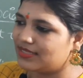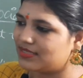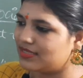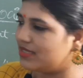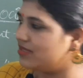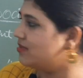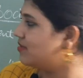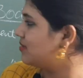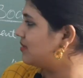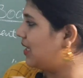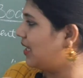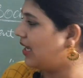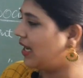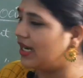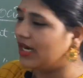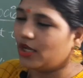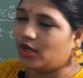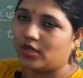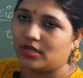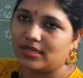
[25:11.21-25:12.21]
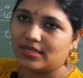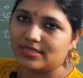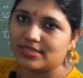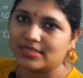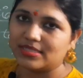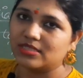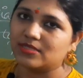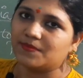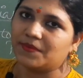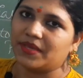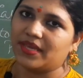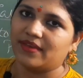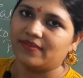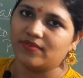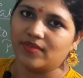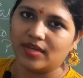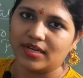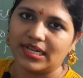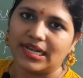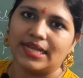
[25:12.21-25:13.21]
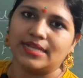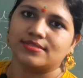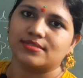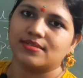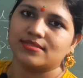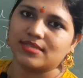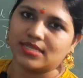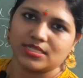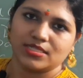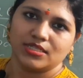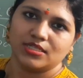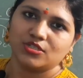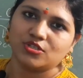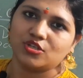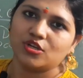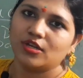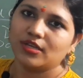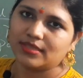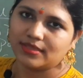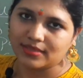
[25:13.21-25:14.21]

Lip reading: things like adolescence behavior classes etc.